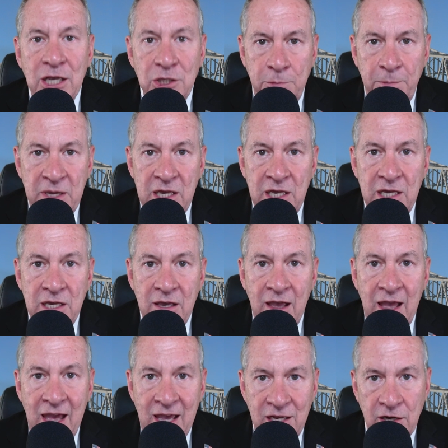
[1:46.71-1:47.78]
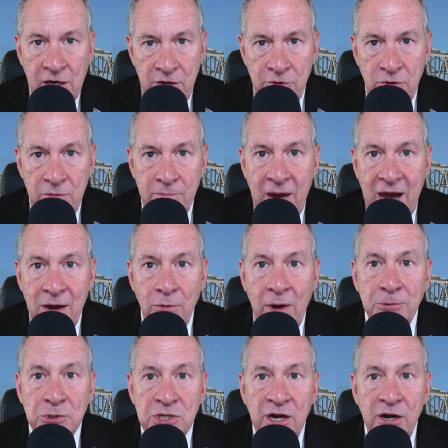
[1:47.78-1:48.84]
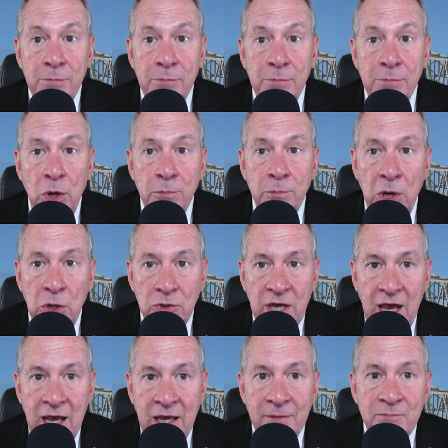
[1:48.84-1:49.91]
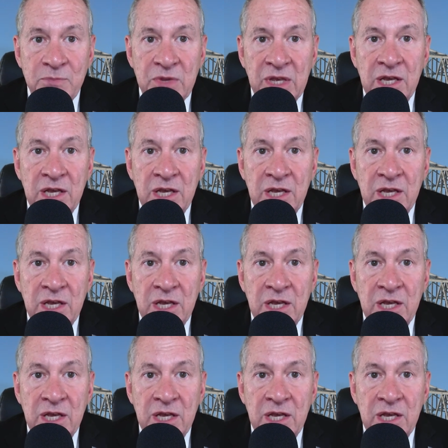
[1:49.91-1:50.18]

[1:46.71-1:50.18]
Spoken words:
HB 800 by Representative Beau Boyer.